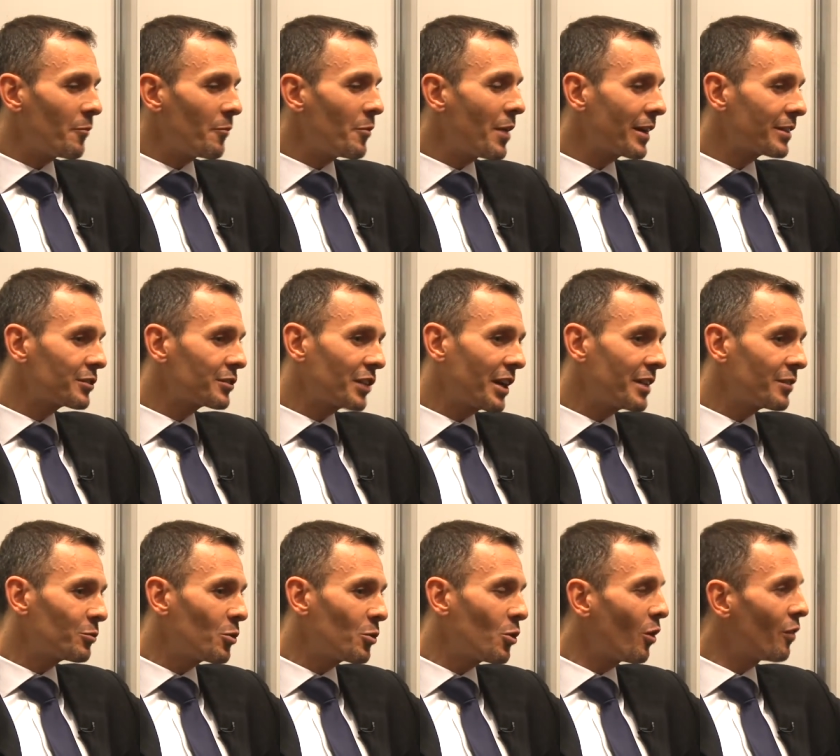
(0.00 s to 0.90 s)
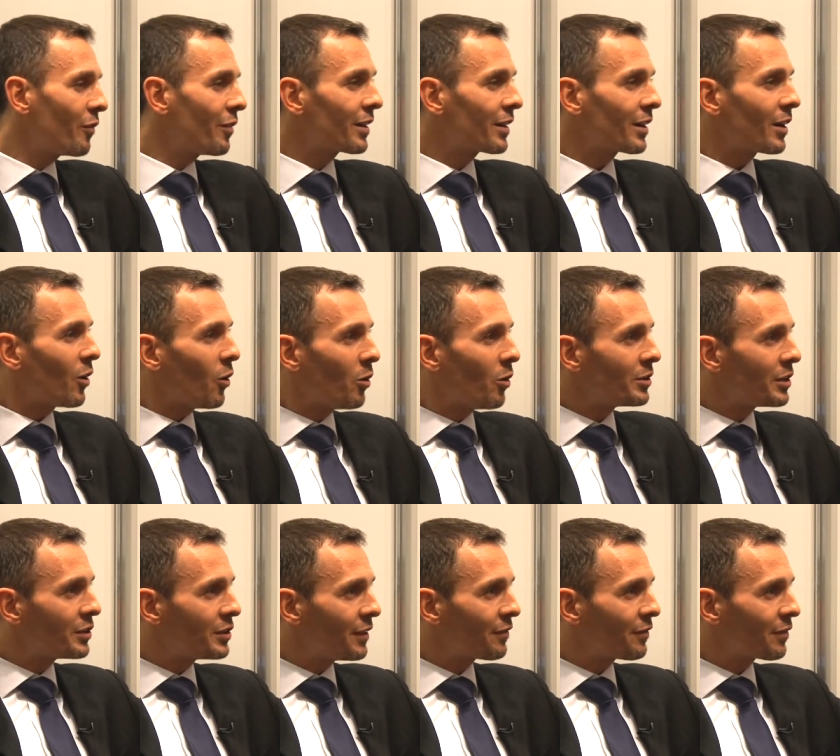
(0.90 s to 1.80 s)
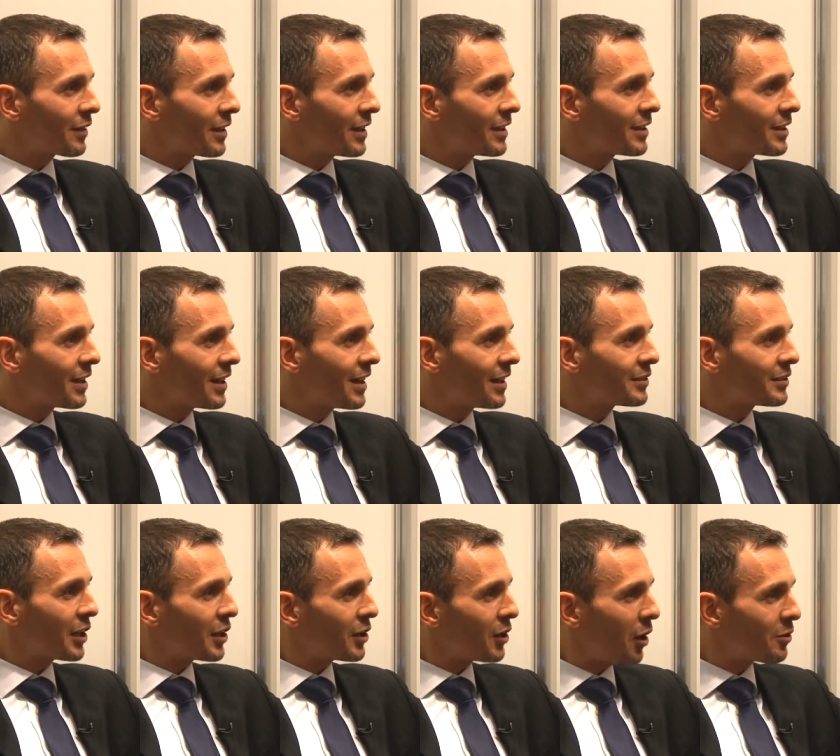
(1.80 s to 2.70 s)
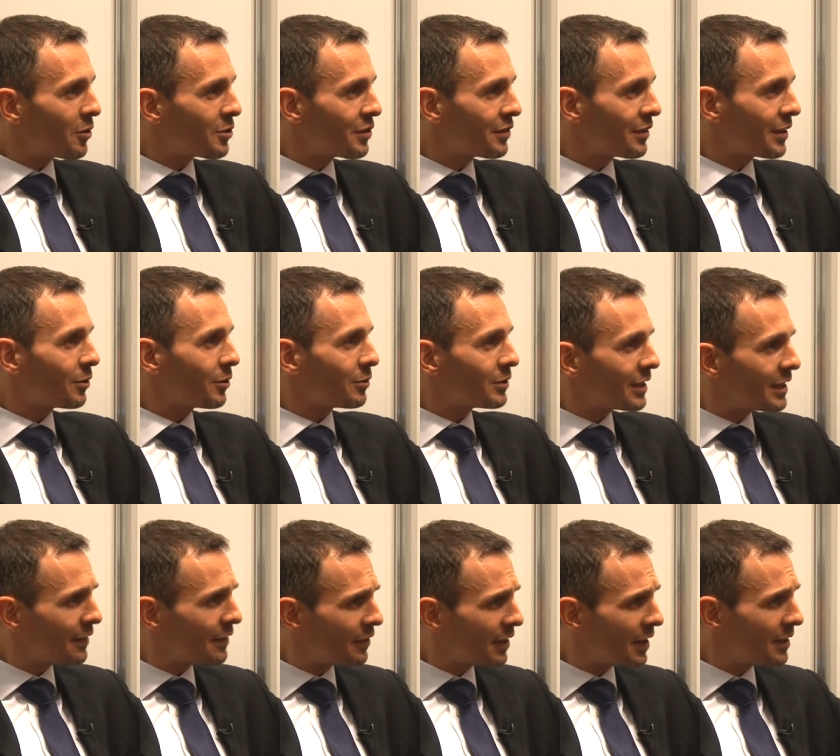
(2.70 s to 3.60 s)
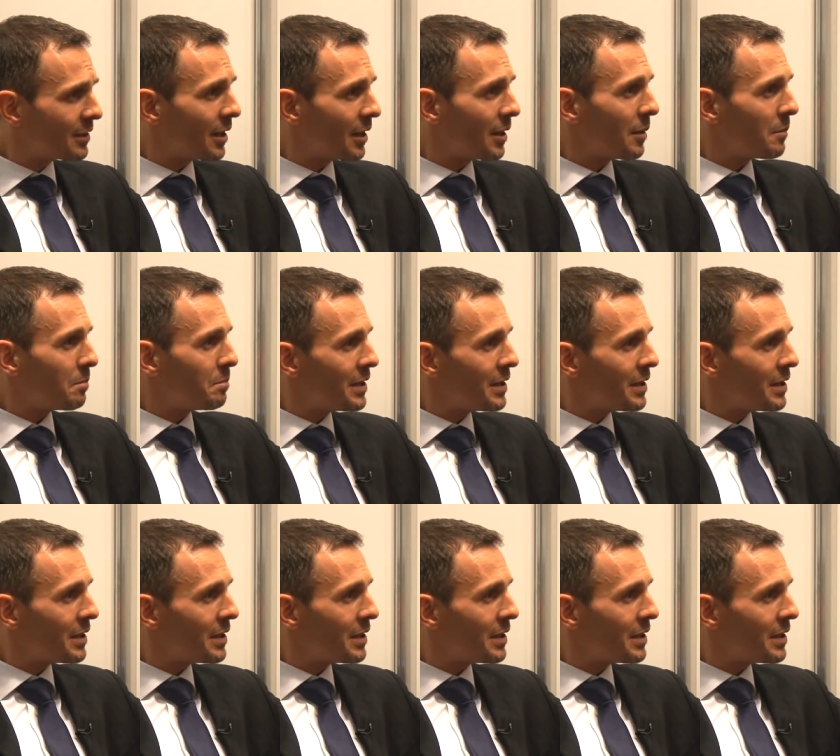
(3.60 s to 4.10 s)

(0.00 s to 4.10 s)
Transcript: we are trying to cover all the different uh, technologies and all the different uh,